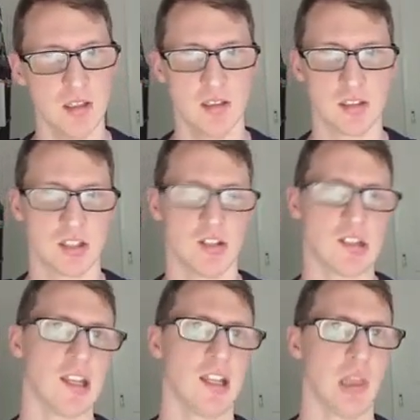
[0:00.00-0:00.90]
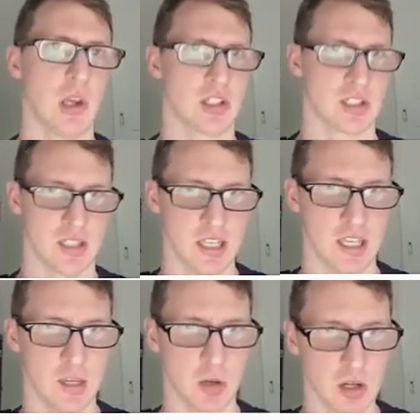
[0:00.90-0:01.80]
So taking notice of the
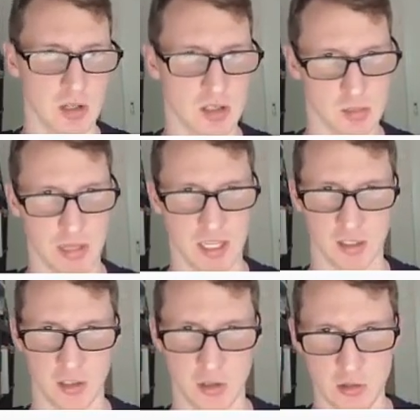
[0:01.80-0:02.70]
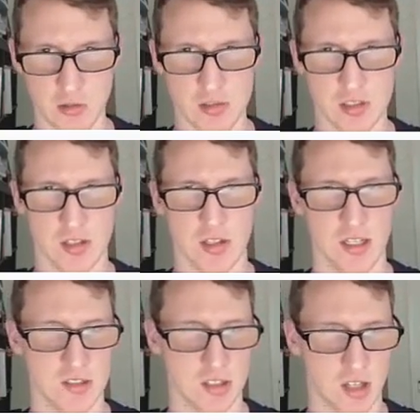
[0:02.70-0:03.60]
keywords being used in
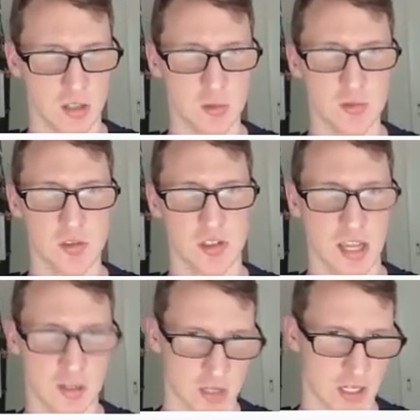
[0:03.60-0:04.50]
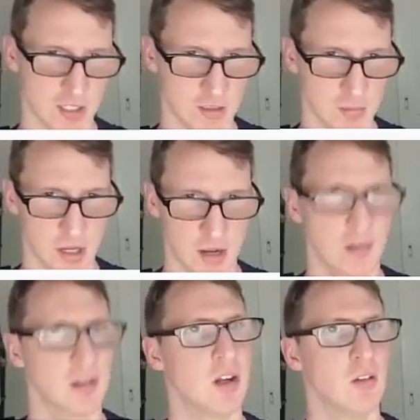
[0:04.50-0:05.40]
titles and writing them down.
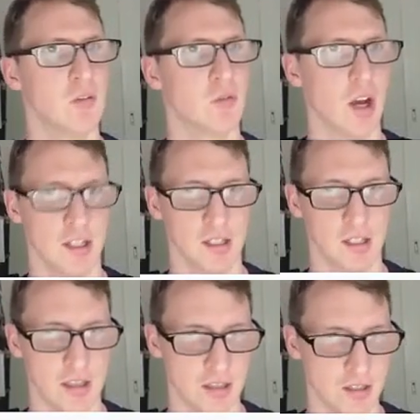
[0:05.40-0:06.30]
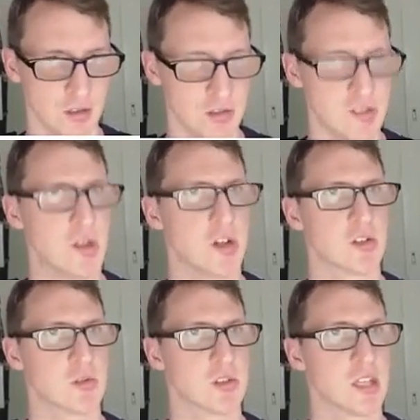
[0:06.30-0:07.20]
Finding and then using those
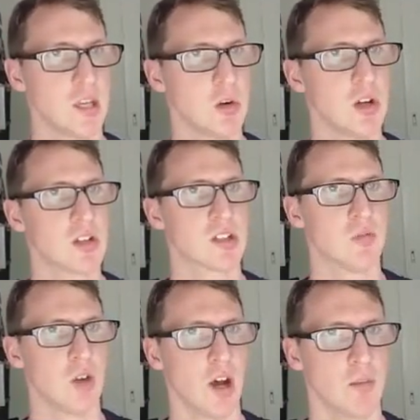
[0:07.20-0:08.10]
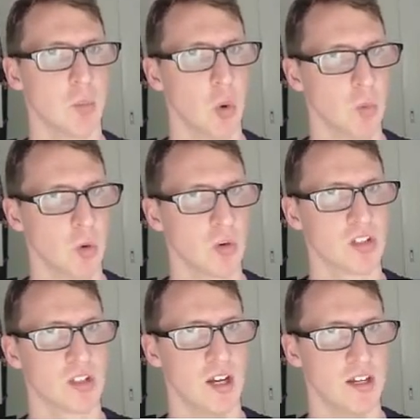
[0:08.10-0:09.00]
keywords to find more books
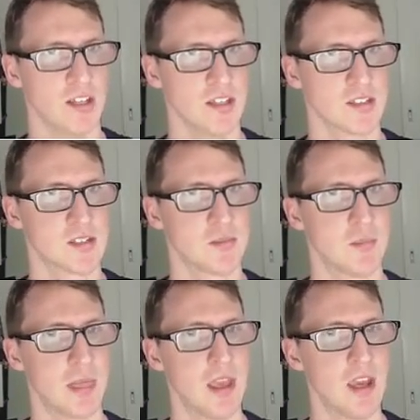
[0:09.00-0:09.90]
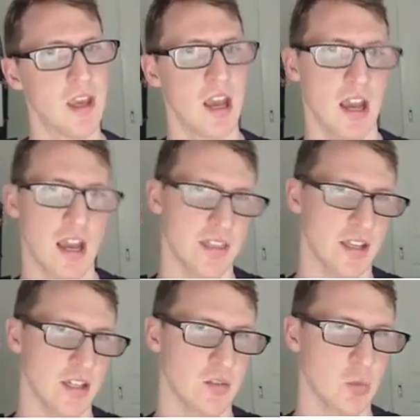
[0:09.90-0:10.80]
ideas. And
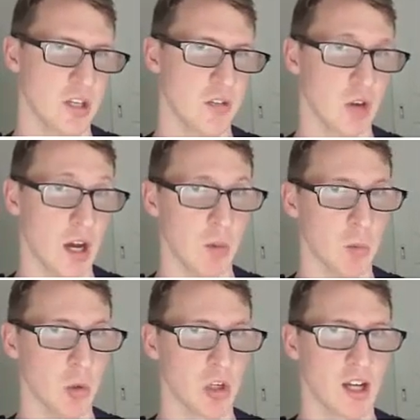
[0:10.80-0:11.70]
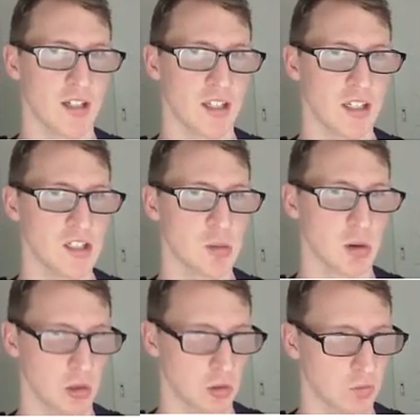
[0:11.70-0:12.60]
then when you find more book ideas, you want to
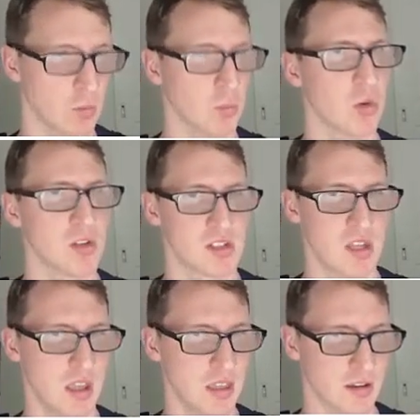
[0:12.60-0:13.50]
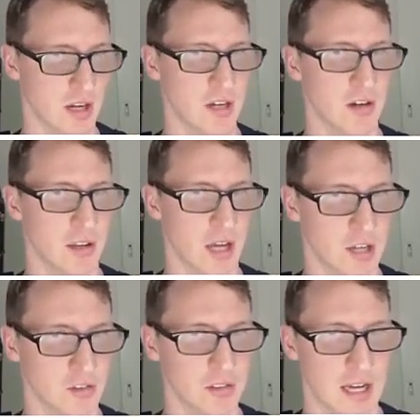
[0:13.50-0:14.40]
look for books that are under the
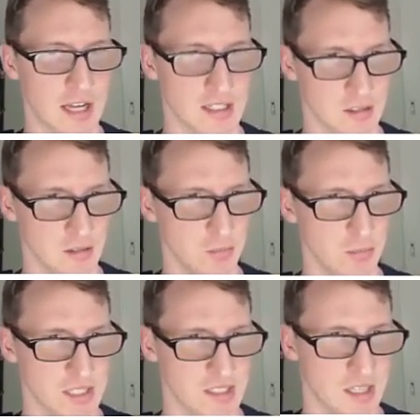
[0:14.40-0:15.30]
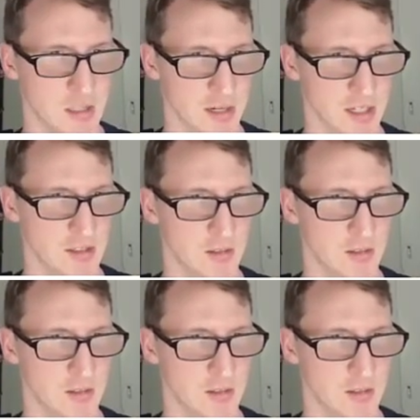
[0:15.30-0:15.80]
100,000 bestseller rank.